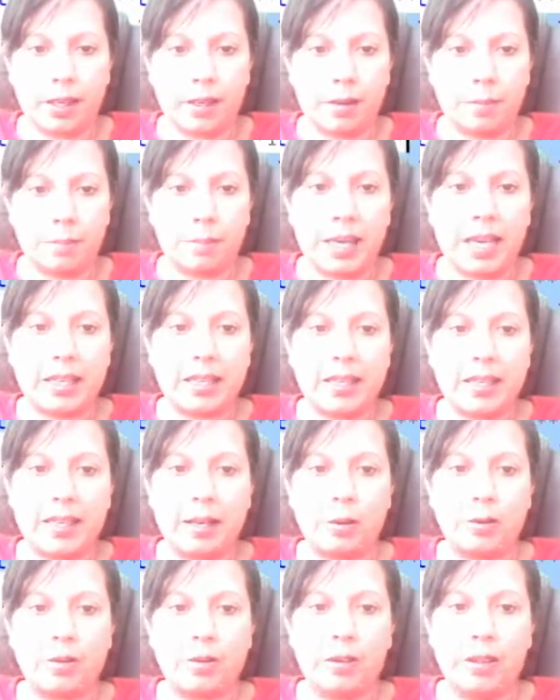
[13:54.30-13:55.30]
padding
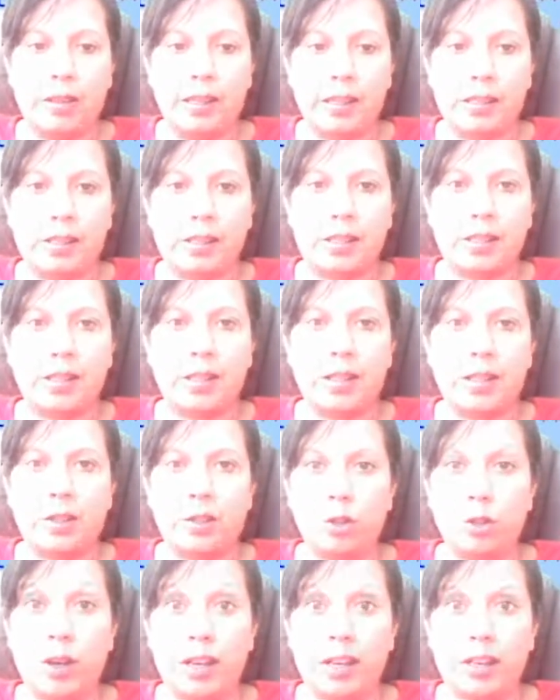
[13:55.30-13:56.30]
out this
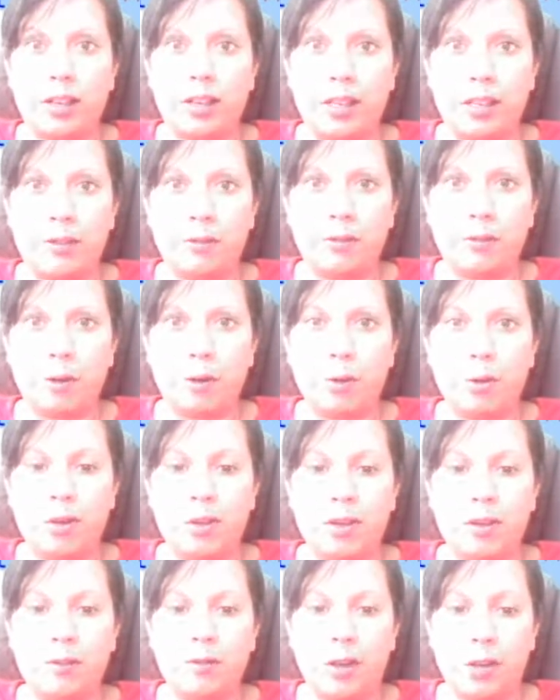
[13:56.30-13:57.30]
tracker info
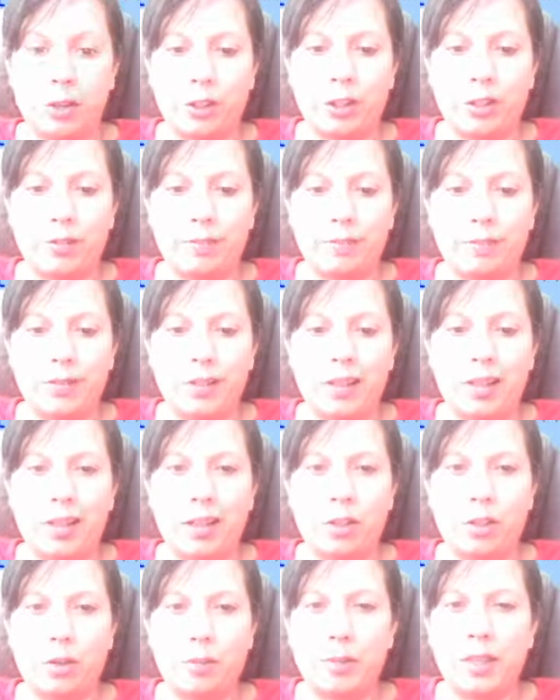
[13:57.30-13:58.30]
function.
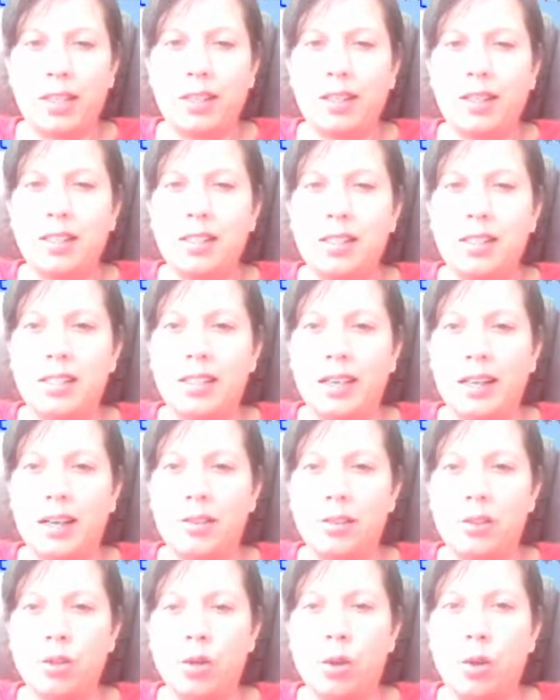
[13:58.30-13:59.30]
So you're beginning to see
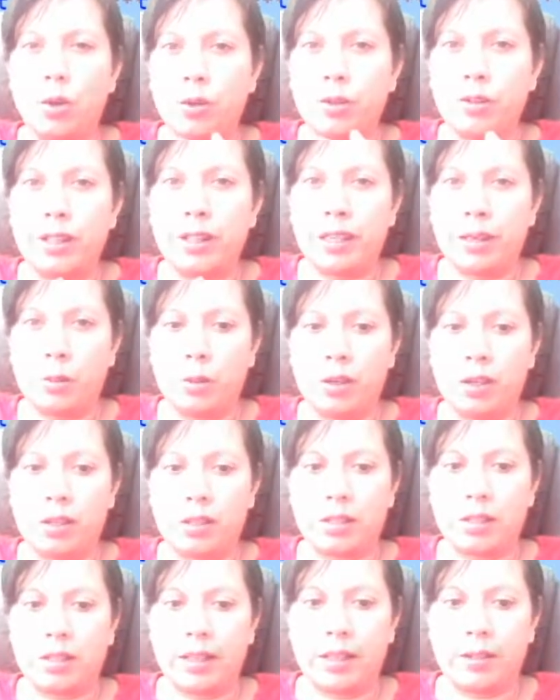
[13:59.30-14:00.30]
how this whole thing
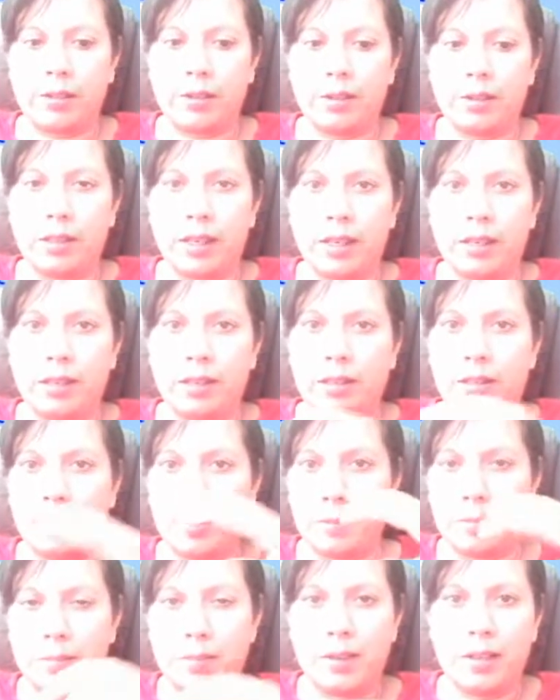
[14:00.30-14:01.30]
works together,
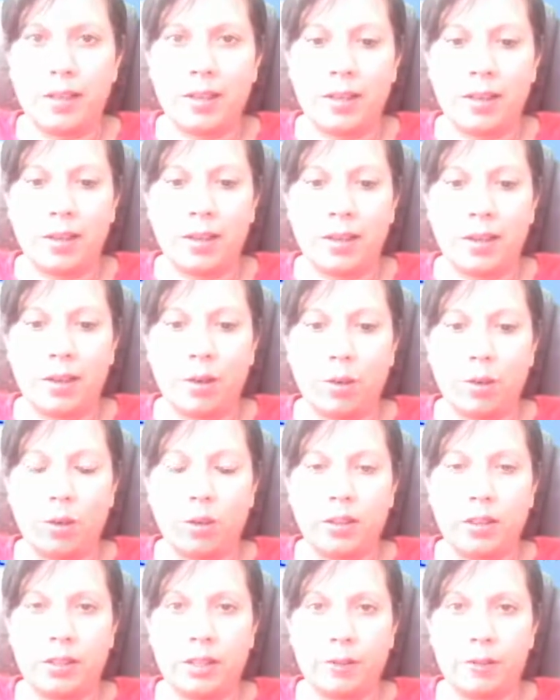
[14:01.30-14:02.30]
and
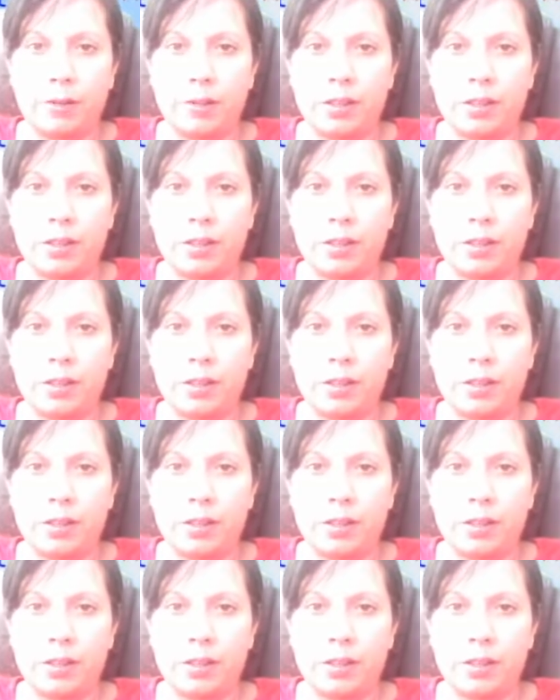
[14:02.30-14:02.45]
all the different